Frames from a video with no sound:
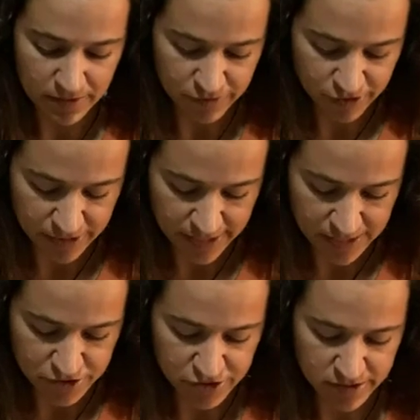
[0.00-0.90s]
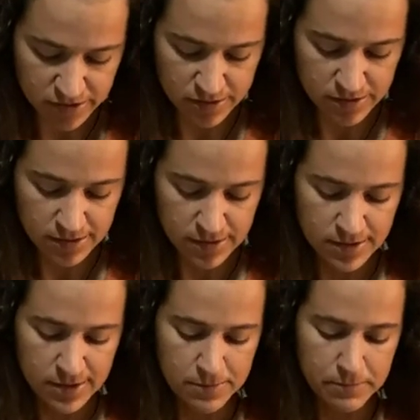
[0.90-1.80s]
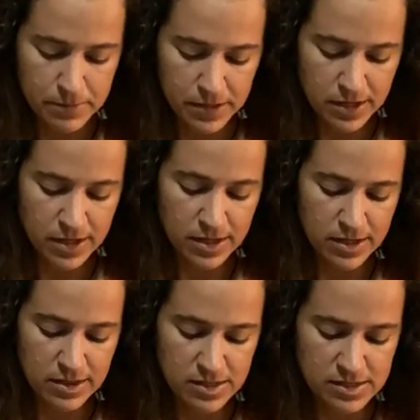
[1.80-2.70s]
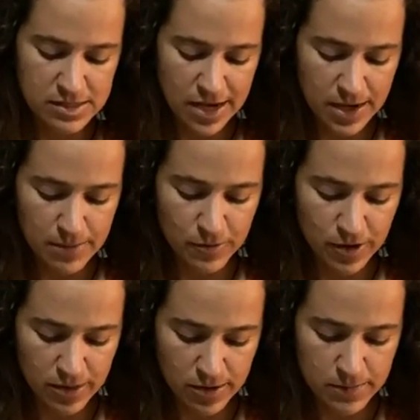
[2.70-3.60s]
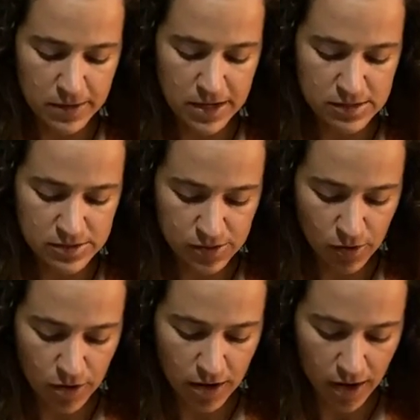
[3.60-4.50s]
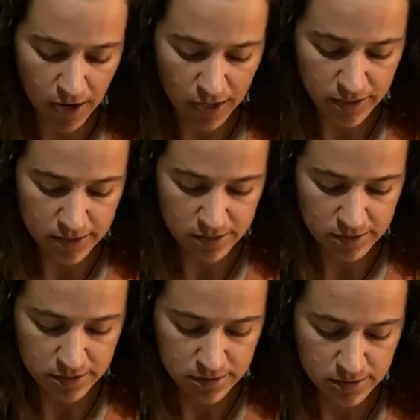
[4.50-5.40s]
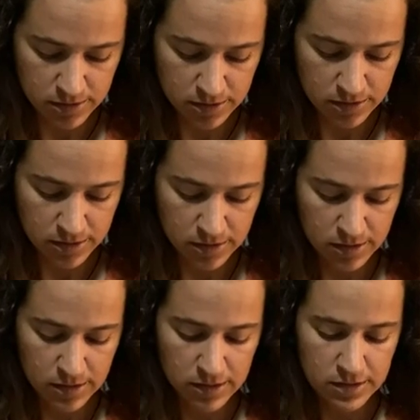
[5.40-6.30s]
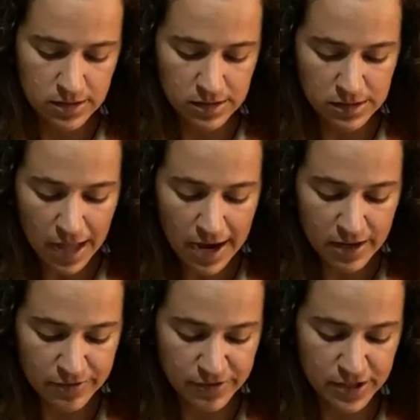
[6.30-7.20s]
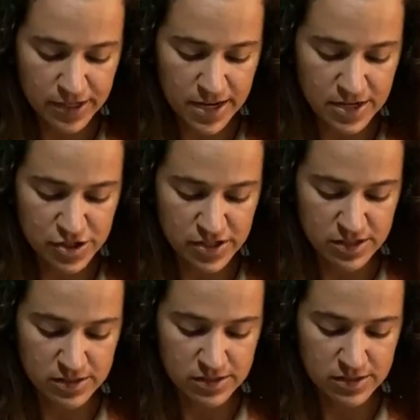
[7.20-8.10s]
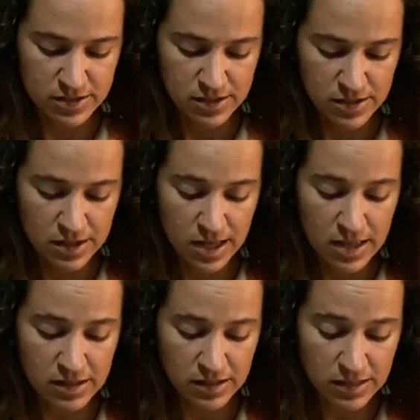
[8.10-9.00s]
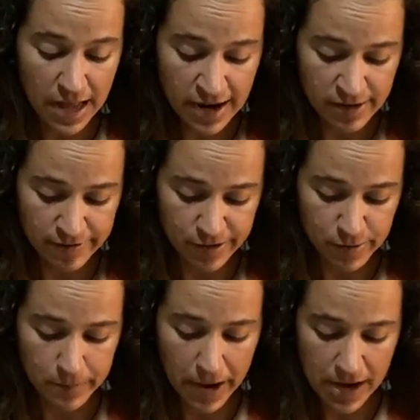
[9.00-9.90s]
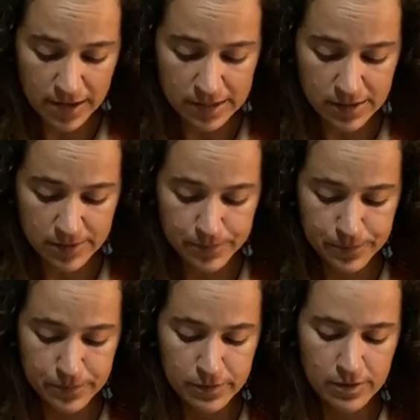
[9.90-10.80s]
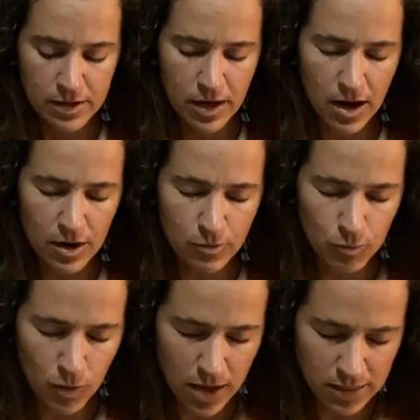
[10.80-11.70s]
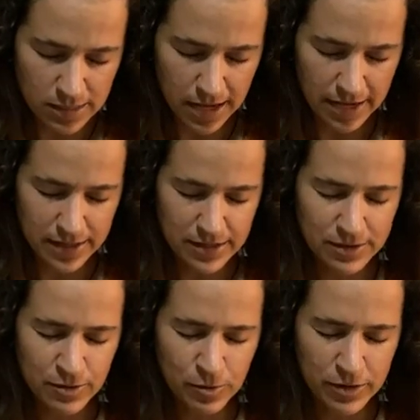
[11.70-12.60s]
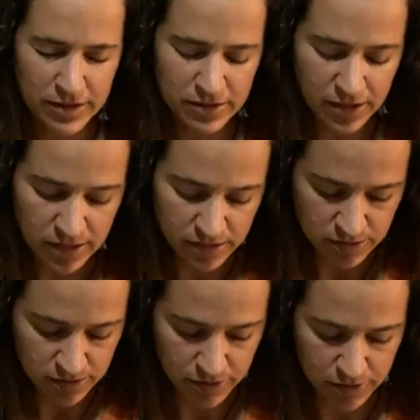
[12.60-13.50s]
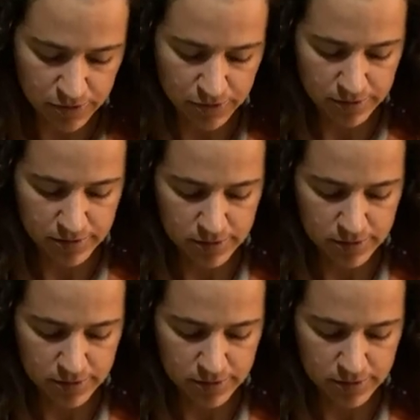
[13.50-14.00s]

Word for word: of creation beating in the same rhythm as your heart. The light of creation and the light of your body are one light within you.